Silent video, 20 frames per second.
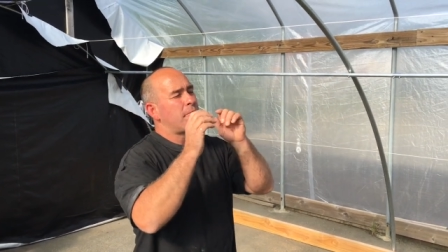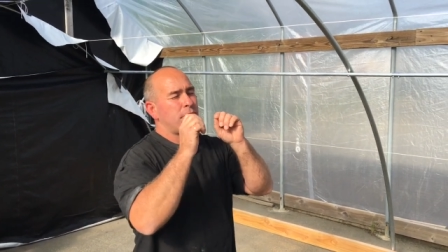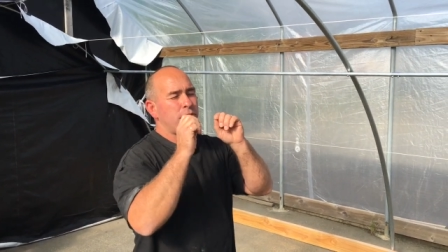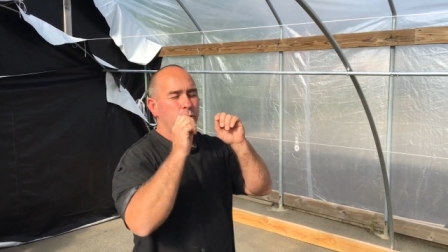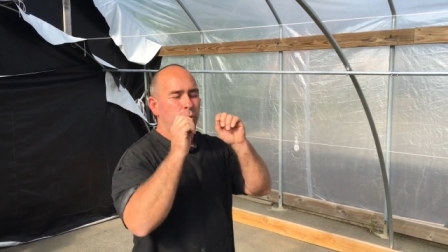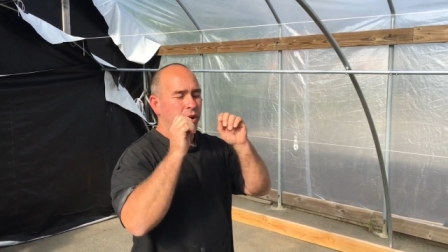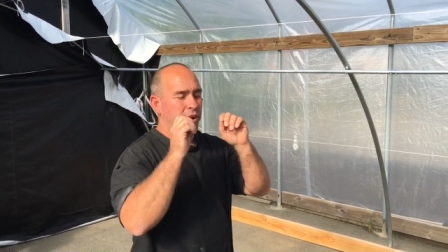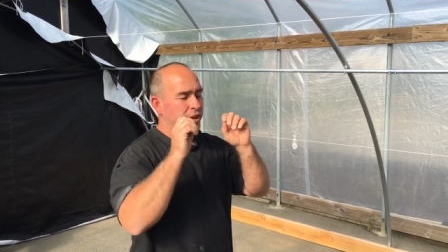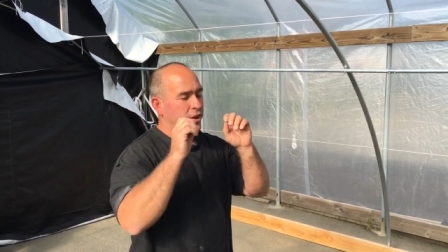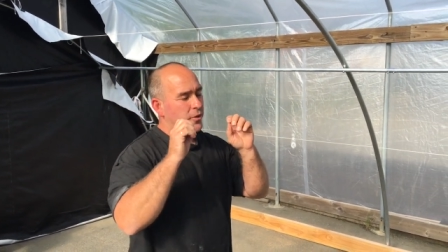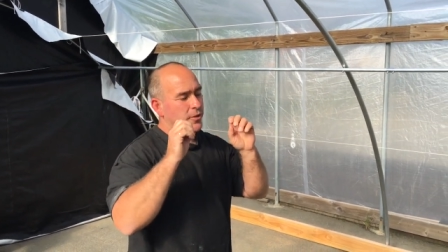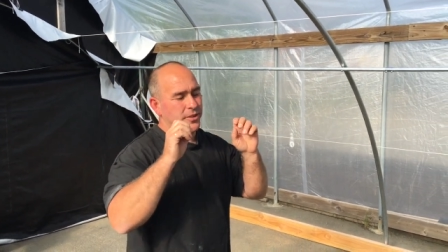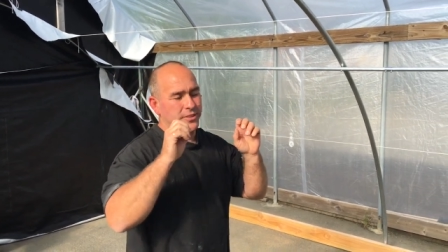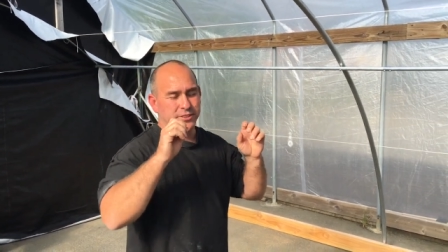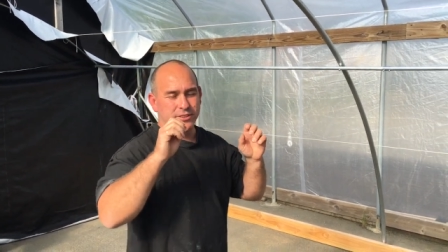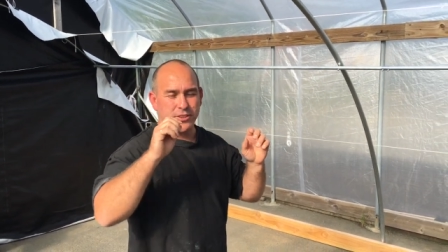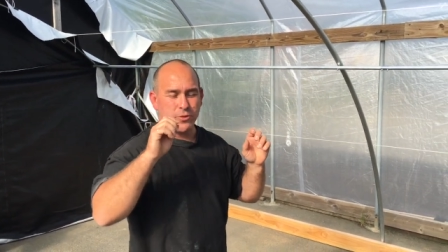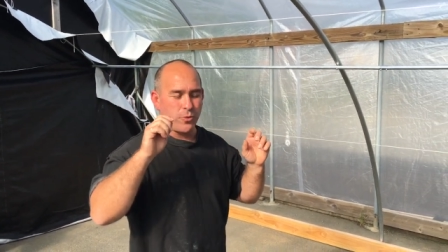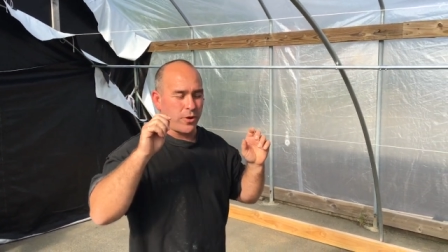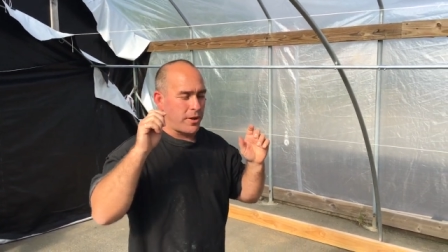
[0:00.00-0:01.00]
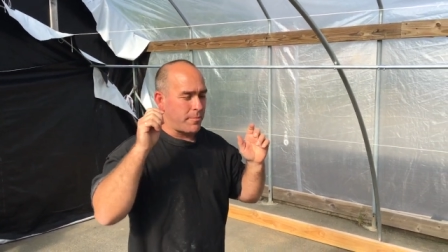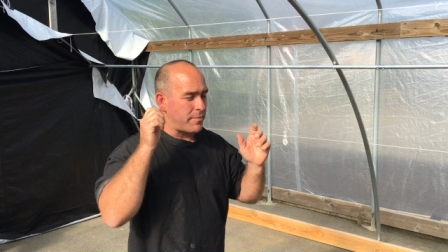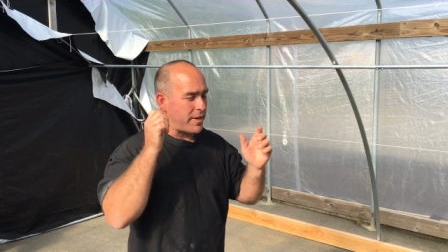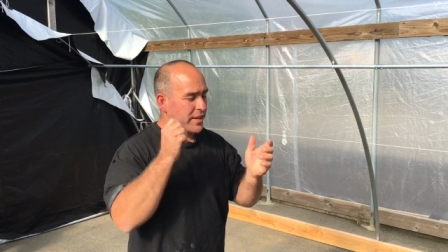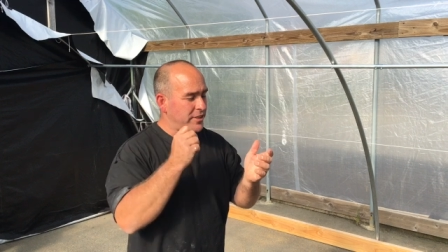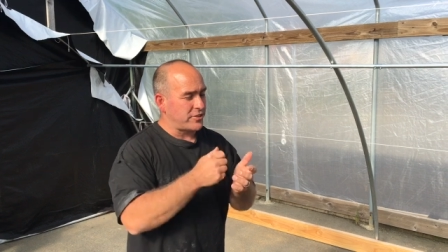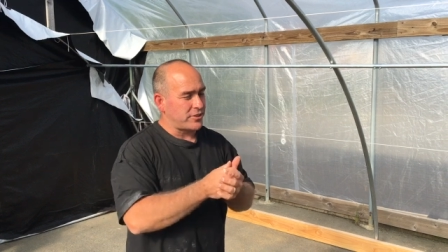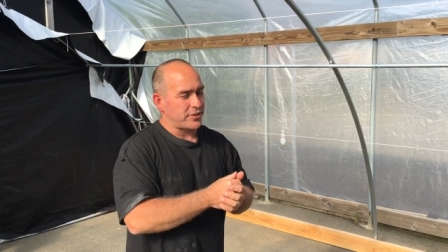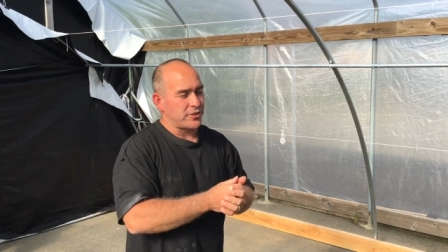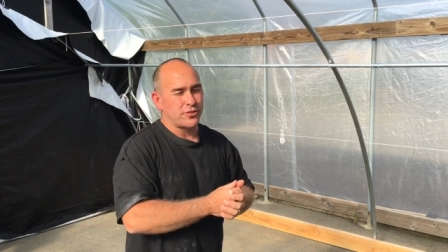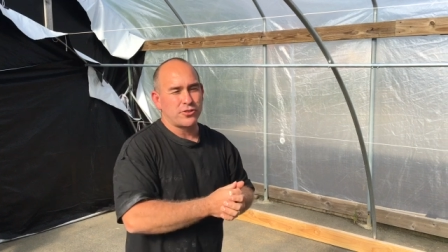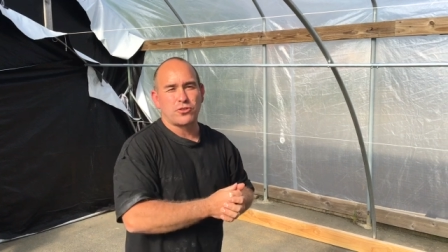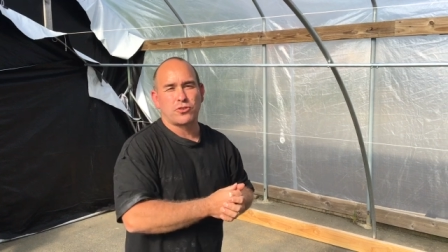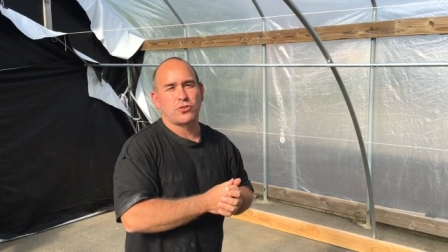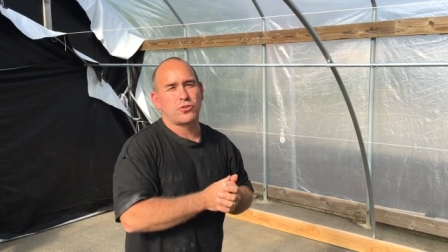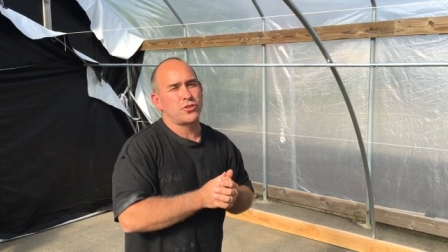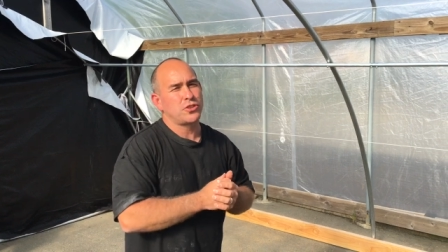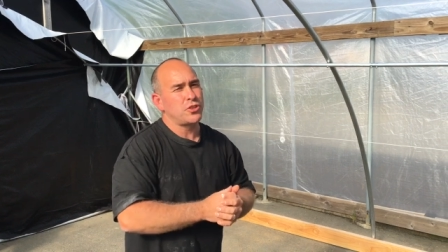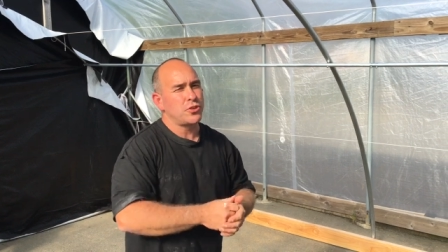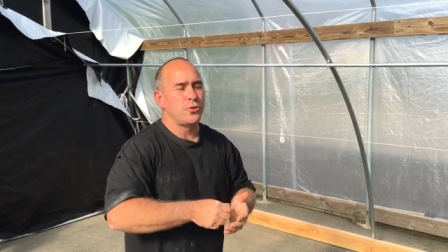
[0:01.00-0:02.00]
You want to go as, you want to measure
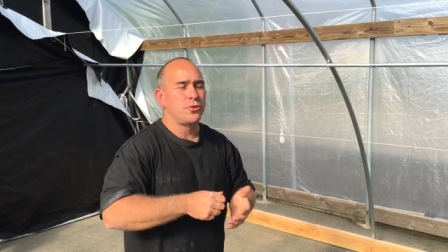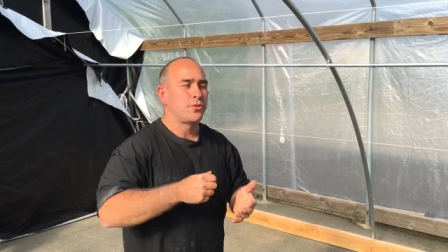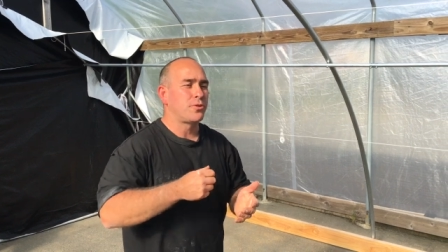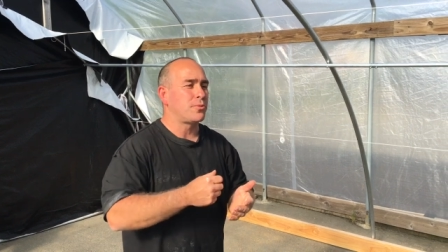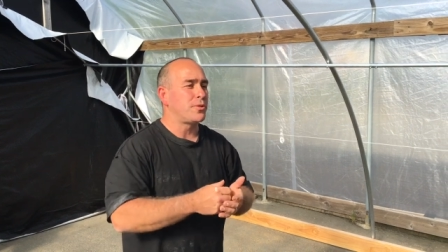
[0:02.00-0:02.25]
two,